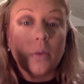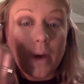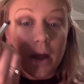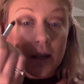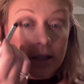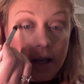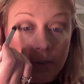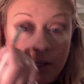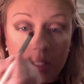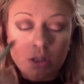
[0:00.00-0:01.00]
though by the
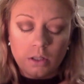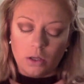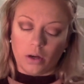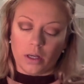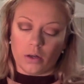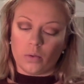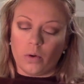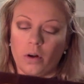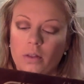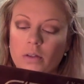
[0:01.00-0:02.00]
time you get to your inner
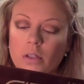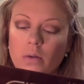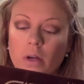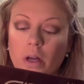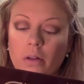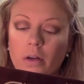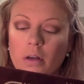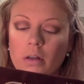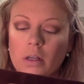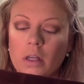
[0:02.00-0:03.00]
corner, there's no color,